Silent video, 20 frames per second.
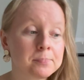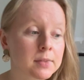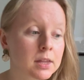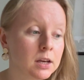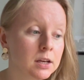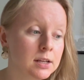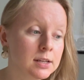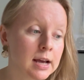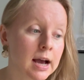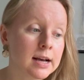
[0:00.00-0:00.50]

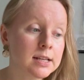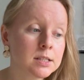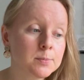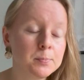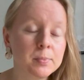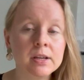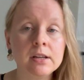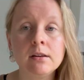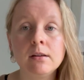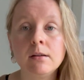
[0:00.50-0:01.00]
it has
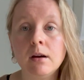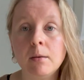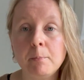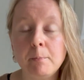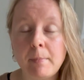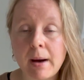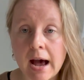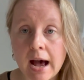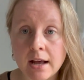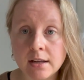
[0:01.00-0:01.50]

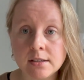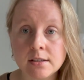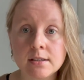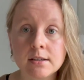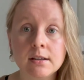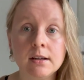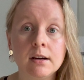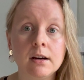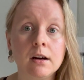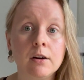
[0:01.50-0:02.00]
been banned
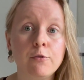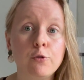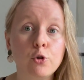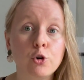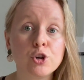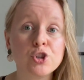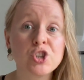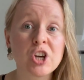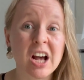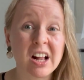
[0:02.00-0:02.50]

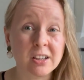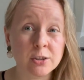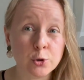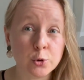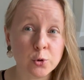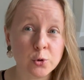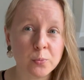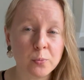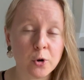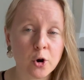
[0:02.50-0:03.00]
for
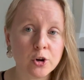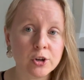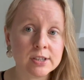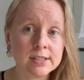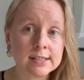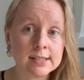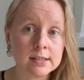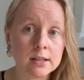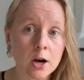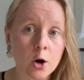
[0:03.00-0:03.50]
childhood childhood
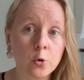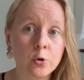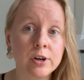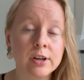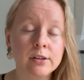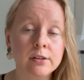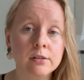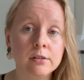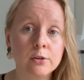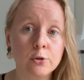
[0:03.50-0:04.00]
products now
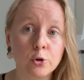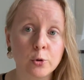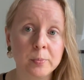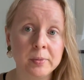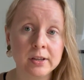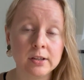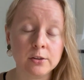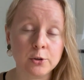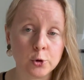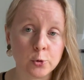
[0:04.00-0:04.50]
in
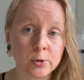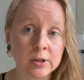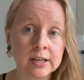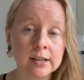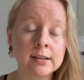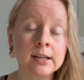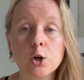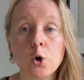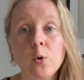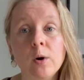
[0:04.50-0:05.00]
European
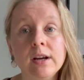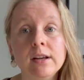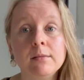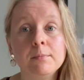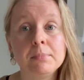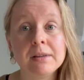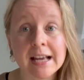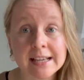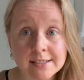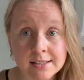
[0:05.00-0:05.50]
Union. So
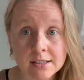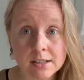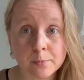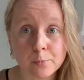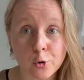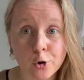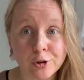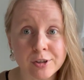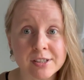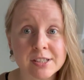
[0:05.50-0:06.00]
in
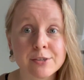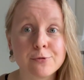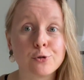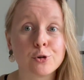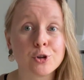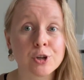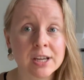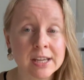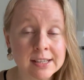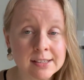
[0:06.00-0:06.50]
plastic products
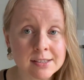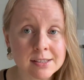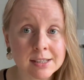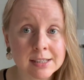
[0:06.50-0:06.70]
for kids